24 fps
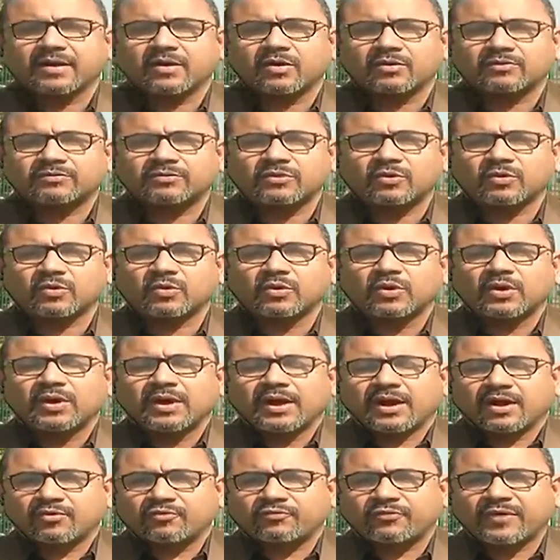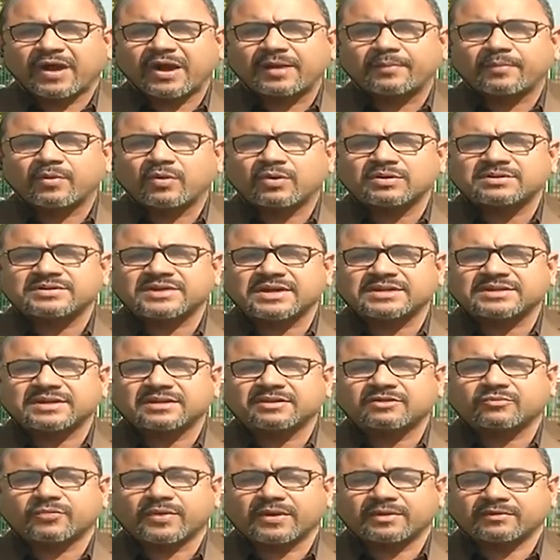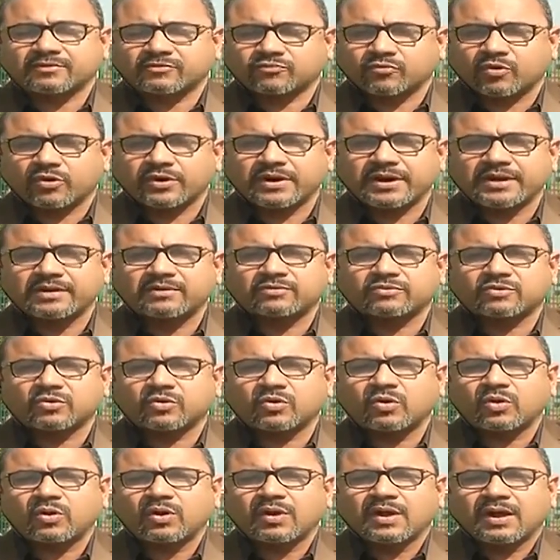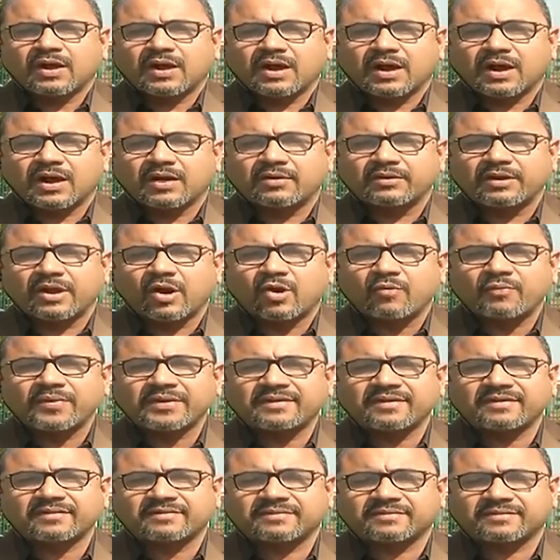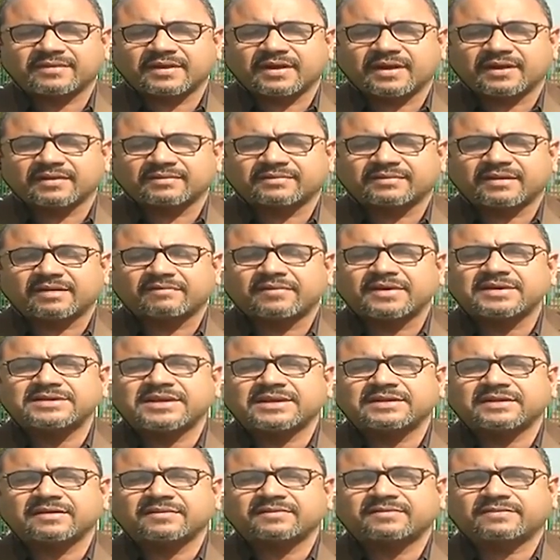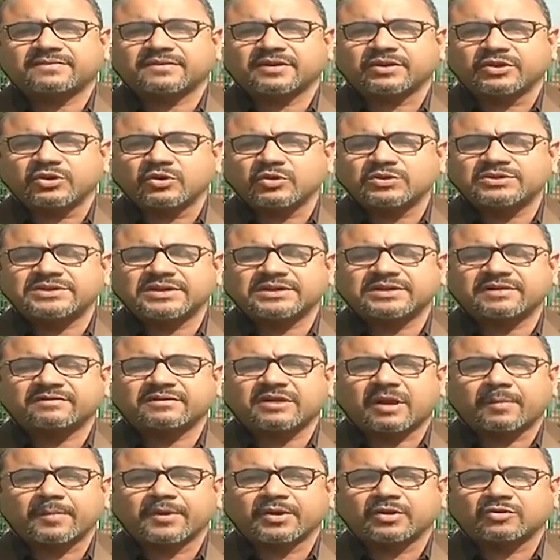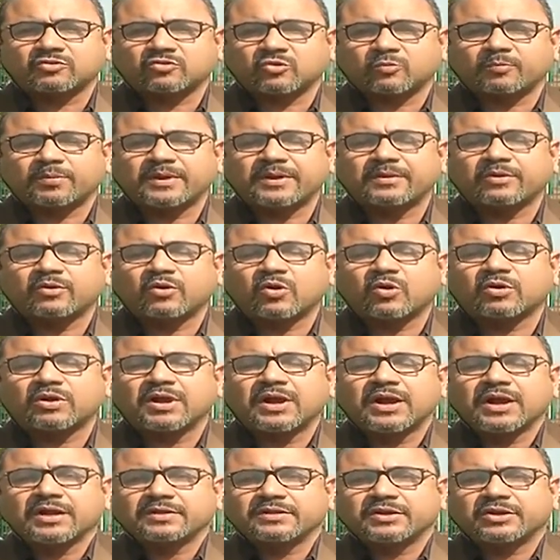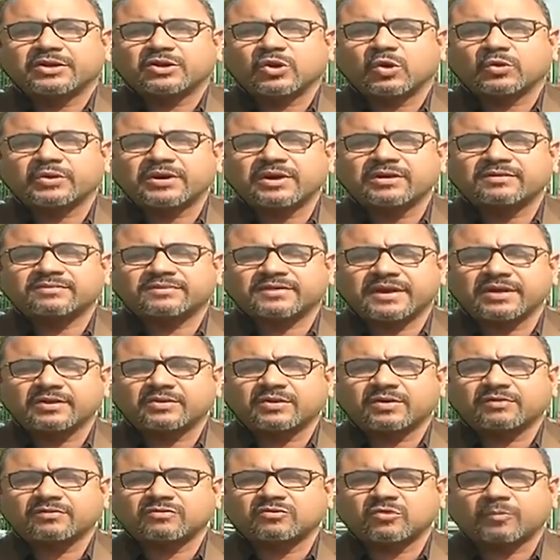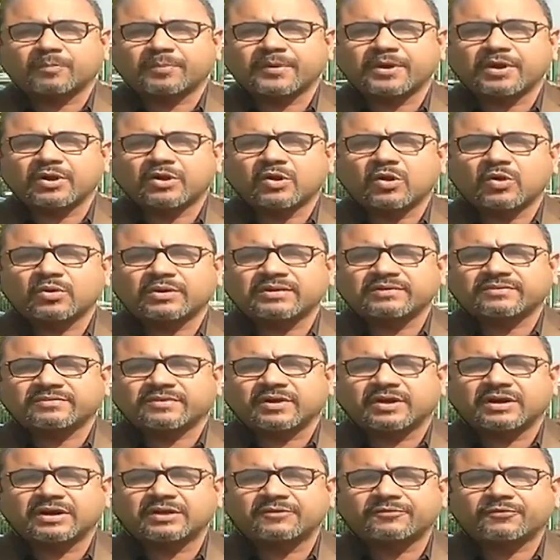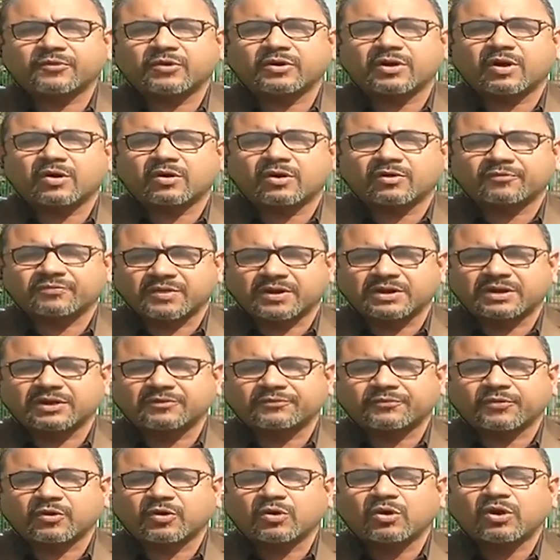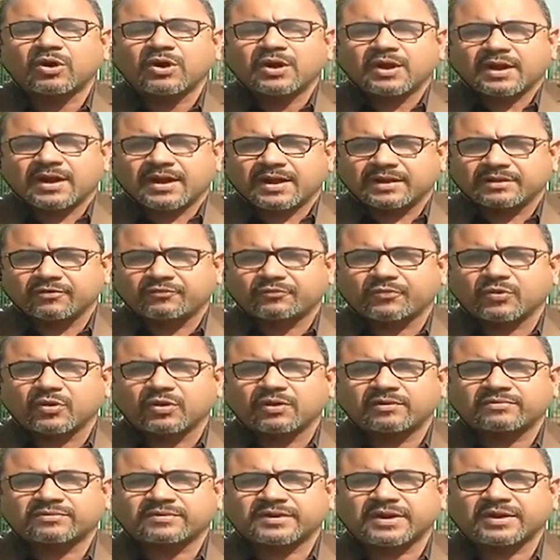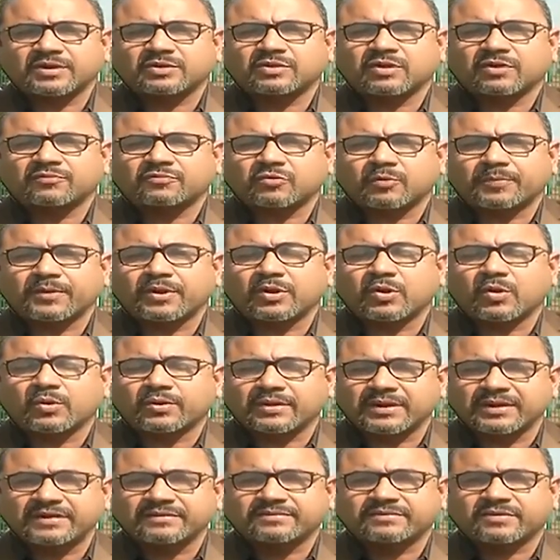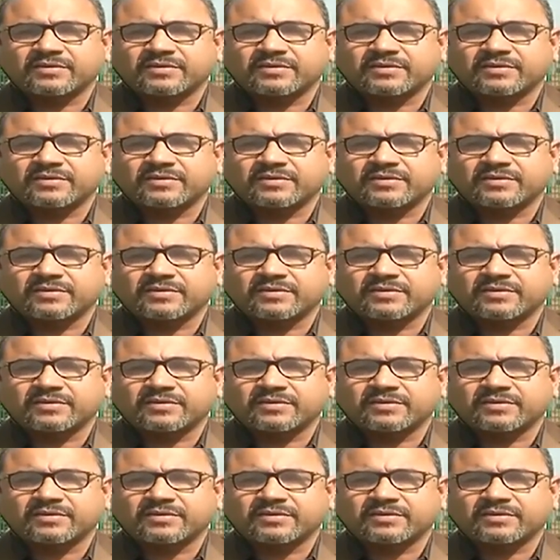also, 5 more judges were sworn in. So now with this 7 judges, new judges coming to Supreme Court, the total strength of the Supreme Court is 34 out of 34. The full strength of Supreme Court is